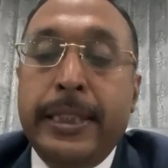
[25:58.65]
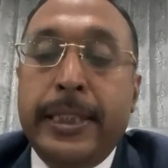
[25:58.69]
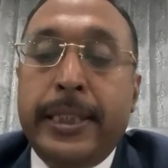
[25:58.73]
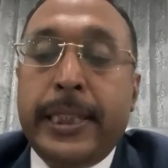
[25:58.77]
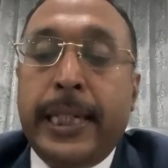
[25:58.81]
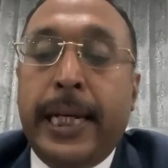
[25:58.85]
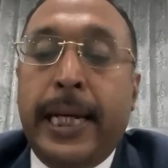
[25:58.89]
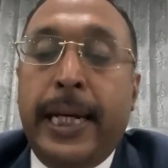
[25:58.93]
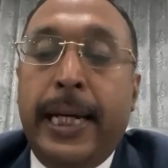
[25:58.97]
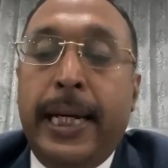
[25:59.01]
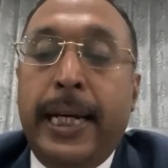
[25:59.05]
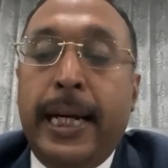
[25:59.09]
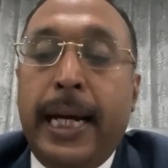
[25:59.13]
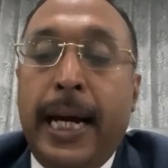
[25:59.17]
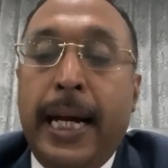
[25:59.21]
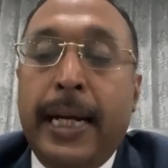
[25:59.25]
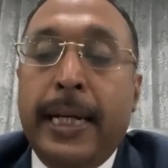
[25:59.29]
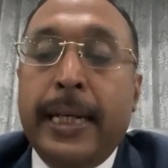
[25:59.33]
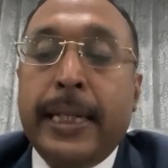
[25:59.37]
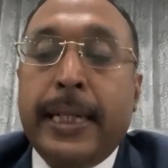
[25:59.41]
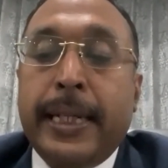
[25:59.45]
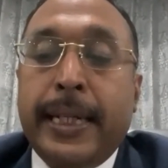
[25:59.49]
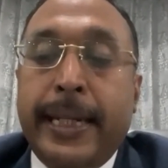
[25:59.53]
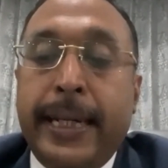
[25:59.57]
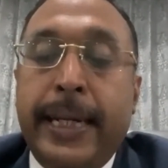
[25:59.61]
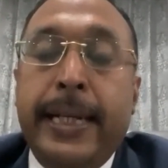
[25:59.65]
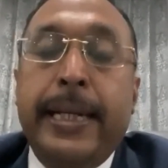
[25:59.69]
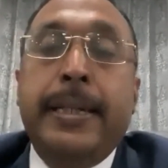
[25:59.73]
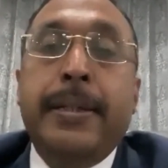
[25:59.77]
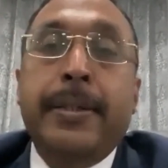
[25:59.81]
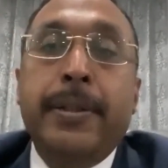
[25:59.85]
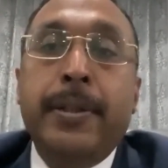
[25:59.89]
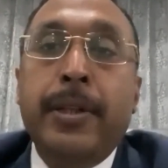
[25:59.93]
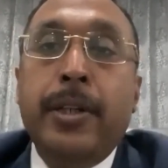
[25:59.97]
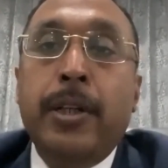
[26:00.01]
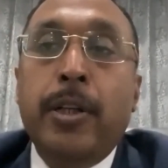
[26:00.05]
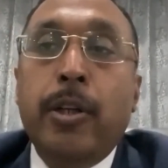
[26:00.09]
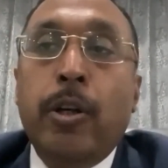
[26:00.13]
J and
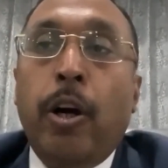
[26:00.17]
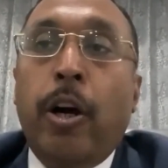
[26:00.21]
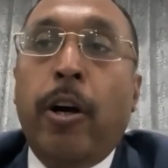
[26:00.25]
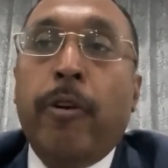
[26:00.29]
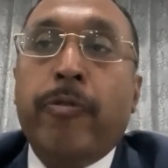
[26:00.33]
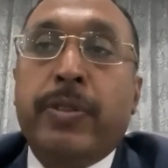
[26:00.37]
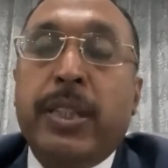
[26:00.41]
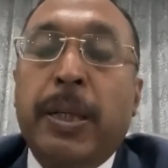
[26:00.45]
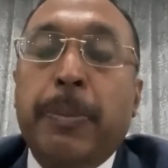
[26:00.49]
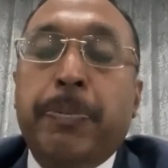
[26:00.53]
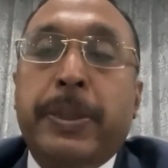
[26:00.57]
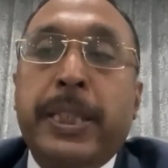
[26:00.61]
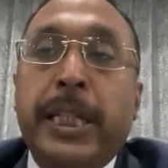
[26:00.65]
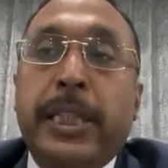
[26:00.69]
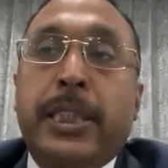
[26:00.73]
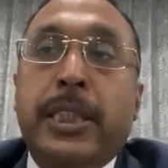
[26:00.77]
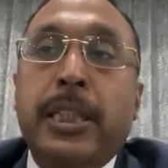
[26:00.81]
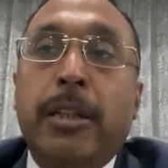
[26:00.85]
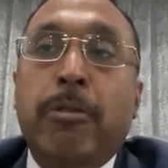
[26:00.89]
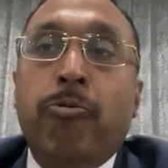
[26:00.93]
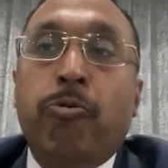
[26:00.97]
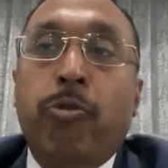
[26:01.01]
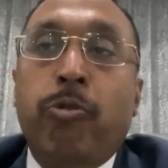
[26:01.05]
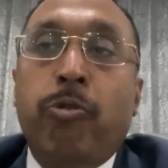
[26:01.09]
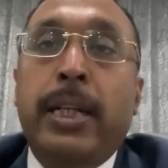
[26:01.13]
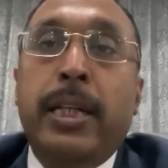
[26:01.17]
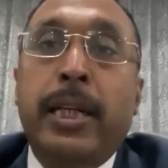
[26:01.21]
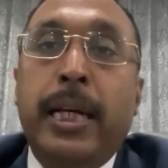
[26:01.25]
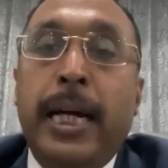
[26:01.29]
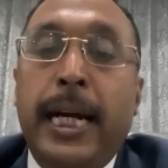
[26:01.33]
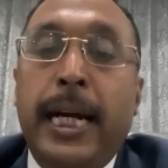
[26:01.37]
K of subsection 1